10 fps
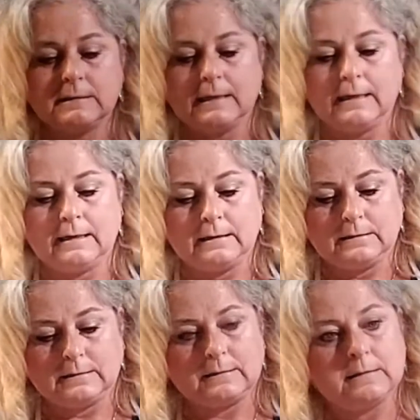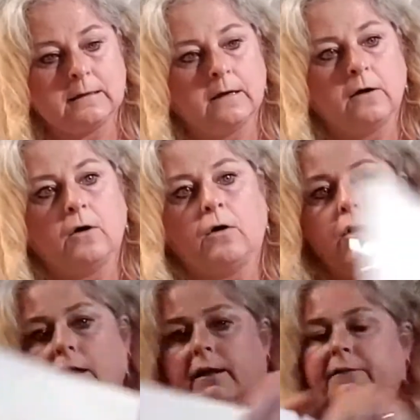is
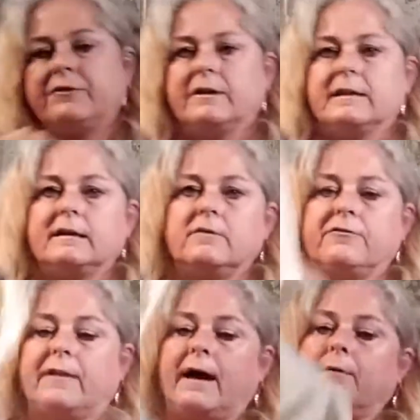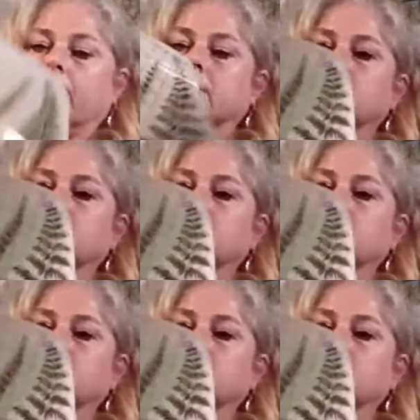all of the little flowers.